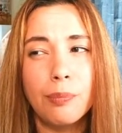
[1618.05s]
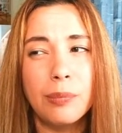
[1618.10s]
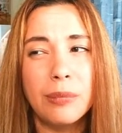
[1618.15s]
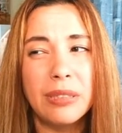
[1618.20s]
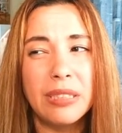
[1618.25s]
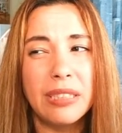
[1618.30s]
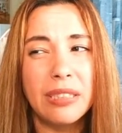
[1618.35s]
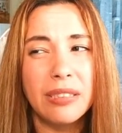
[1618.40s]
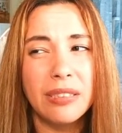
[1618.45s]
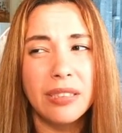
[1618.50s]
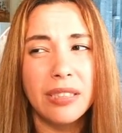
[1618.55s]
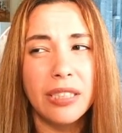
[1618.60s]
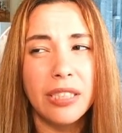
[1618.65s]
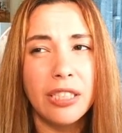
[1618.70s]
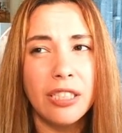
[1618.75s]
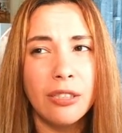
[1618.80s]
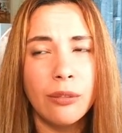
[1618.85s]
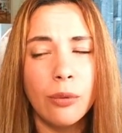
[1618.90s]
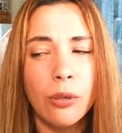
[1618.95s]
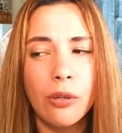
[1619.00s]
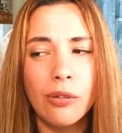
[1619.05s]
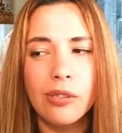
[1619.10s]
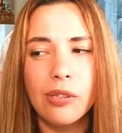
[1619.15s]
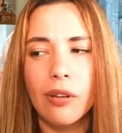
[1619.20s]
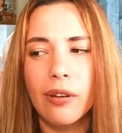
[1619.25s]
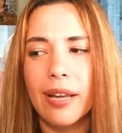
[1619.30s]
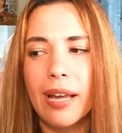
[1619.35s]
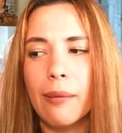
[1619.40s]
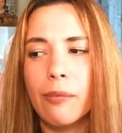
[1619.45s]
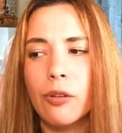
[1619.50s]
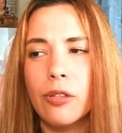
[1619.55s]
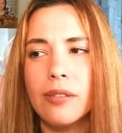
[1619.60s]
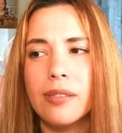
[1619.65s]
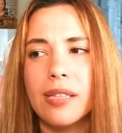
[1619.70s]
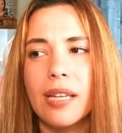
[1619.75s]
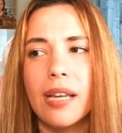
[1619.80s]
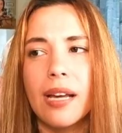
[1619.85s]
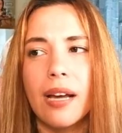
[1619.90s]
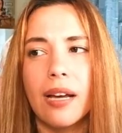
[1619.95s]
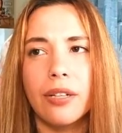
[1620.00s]
euros. Okay, I'm going to
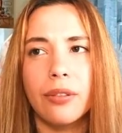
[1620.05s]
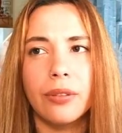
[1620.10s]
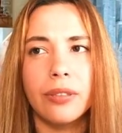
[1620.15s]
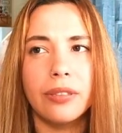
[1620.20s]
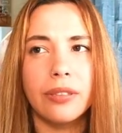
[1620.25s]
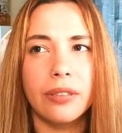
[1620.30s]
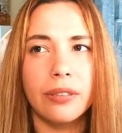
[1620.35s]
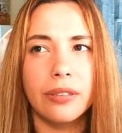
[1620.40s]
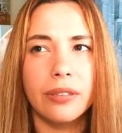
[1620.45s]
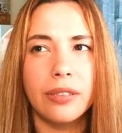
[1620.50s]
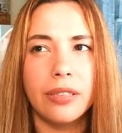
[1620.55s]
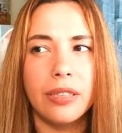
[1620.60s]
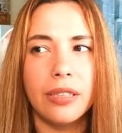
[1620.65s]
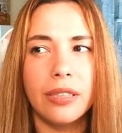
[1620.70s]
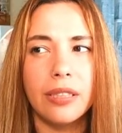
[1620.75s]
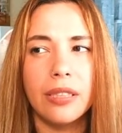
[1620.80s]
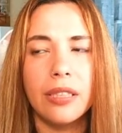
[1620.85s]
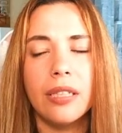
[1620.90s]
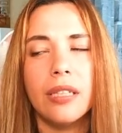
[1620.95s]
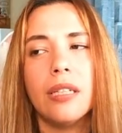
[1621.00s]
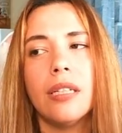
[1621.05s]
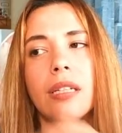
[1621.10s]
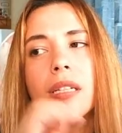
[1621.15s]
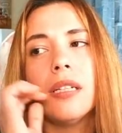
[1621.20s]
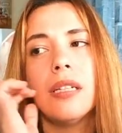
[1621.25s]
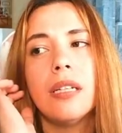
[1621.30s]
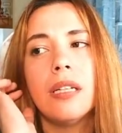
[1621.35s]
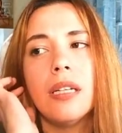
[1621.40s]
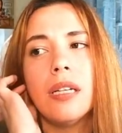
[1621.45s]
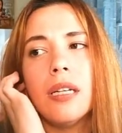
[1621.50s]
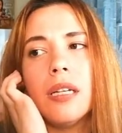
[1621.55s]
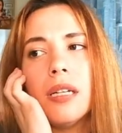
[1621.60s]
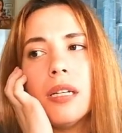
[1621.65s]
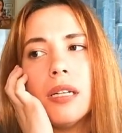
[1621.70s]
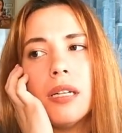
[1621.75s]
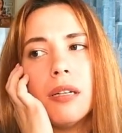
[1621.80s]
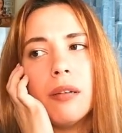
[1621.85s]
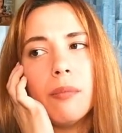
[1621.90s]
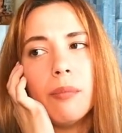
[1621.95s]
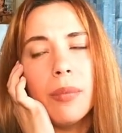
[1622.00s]
say 130.
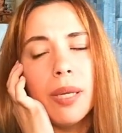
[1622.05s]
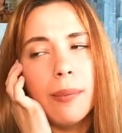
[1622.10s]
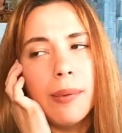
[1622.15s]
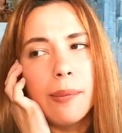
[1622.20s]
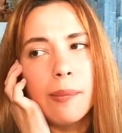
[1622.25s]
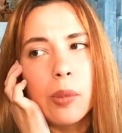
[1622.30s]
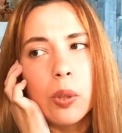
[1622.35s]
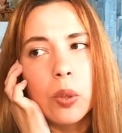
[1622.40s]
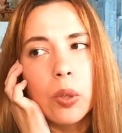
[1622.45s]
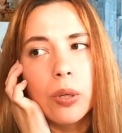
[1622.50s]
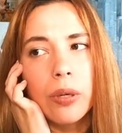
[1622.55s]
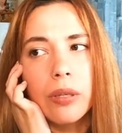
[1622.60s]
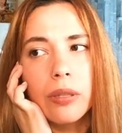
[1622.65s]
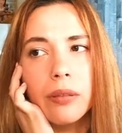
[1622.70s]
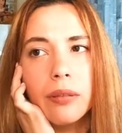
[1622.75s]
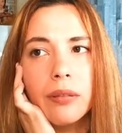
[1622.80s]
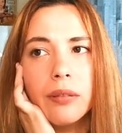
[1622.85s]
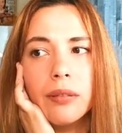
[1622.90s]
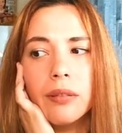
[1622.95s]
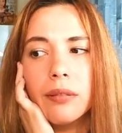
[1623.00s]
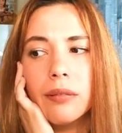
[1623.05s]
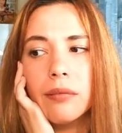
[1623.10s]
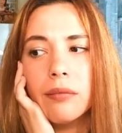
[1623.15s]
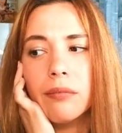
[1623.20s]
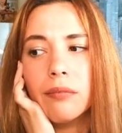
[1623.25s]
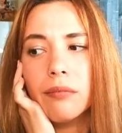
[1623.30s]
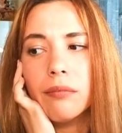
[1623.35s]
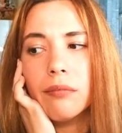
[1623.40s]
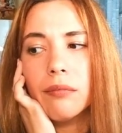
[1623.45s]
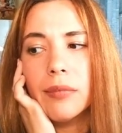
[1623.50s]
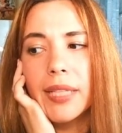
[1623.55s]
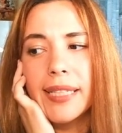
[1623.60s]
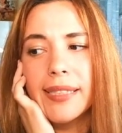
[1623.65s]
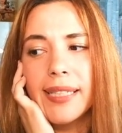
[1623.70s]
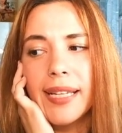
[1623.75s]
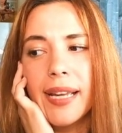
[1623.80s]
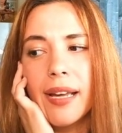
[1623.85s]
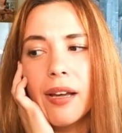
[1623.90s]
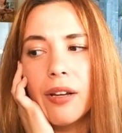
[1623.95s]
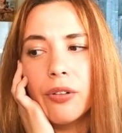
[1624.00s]
Maybe more. Let's
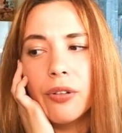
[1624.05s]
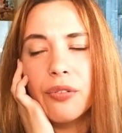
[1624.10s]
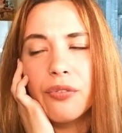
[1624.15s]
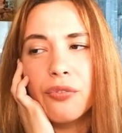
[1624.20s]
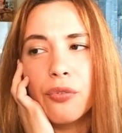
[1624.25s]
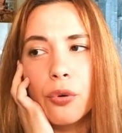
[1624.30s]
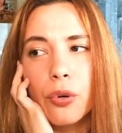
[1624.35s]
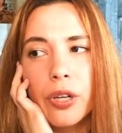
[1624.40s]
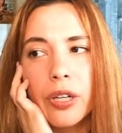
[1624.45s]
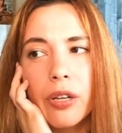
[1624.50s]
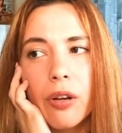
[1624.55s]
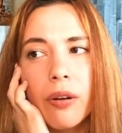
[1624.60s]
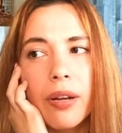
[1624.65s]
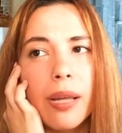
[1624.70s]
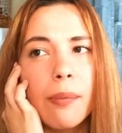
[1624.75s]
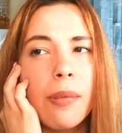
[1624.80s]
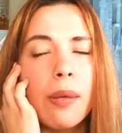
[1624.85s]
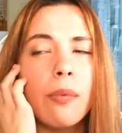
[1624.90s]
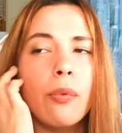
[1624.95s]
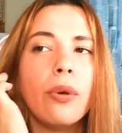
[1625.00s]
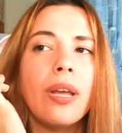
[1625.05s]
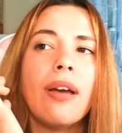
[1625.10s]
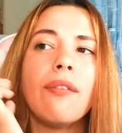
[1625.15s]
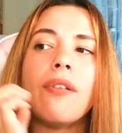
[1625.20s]
say 140. Okay, maybe we have